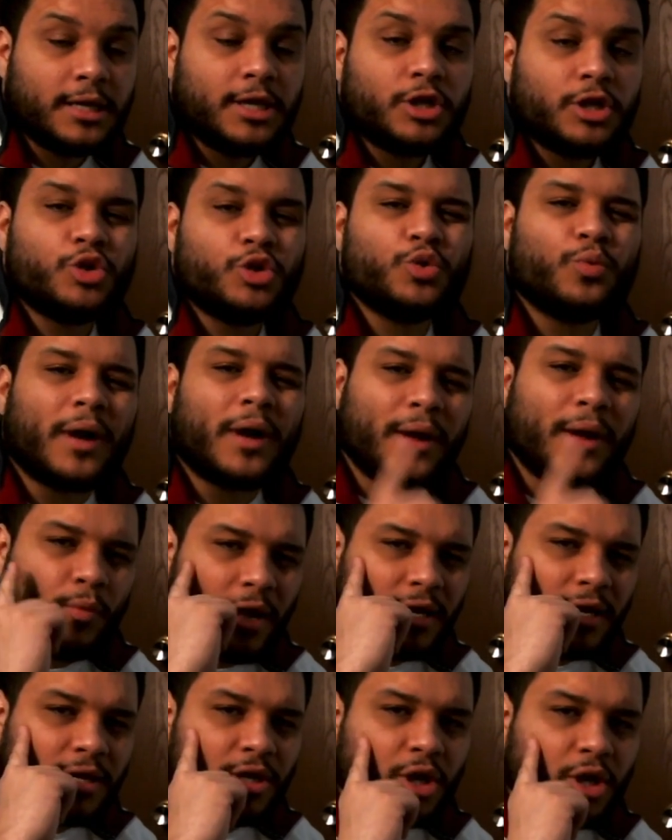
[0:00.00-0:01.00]
Do I want
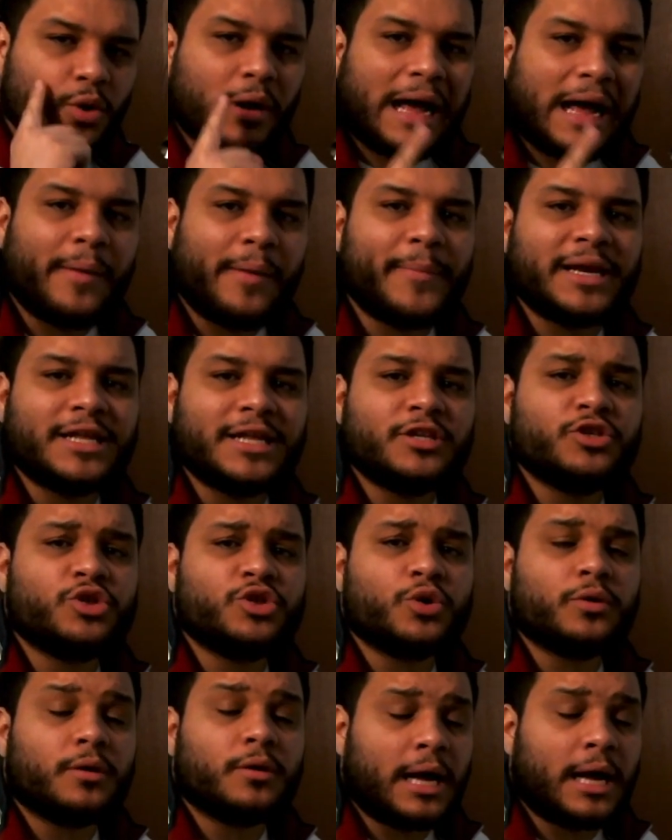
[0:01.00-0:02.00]
to know how
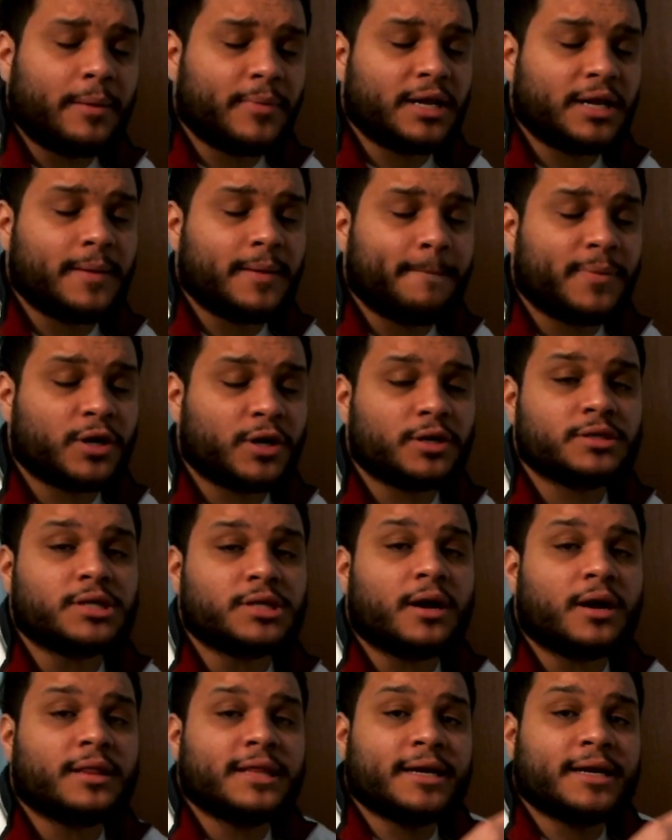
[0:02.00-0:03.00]
many birds are
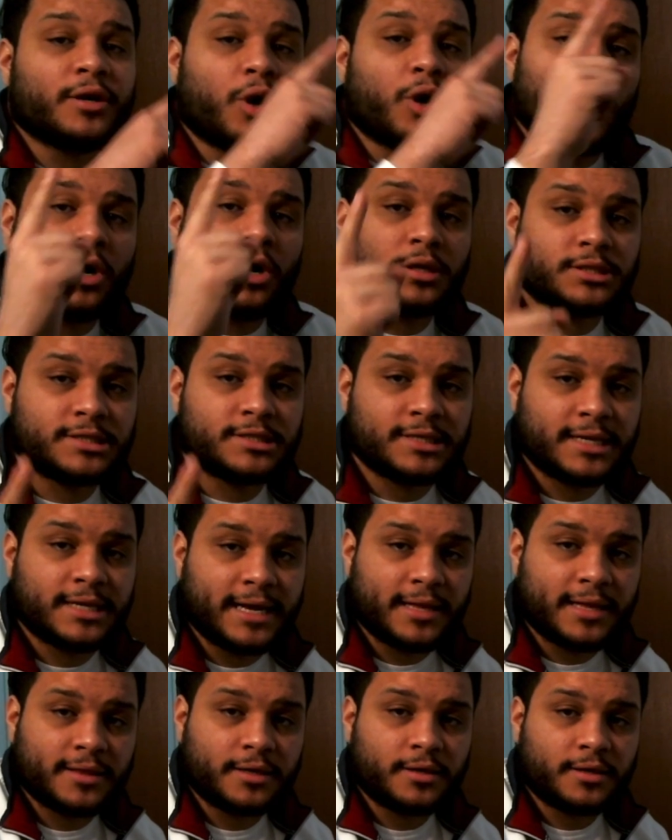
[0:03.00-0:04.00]
there
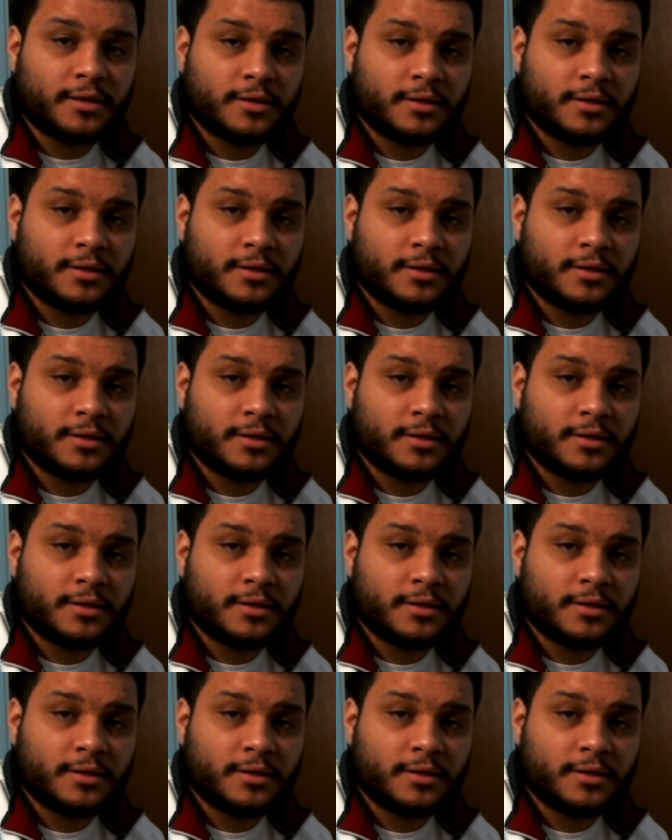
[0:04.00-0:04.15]
altogether?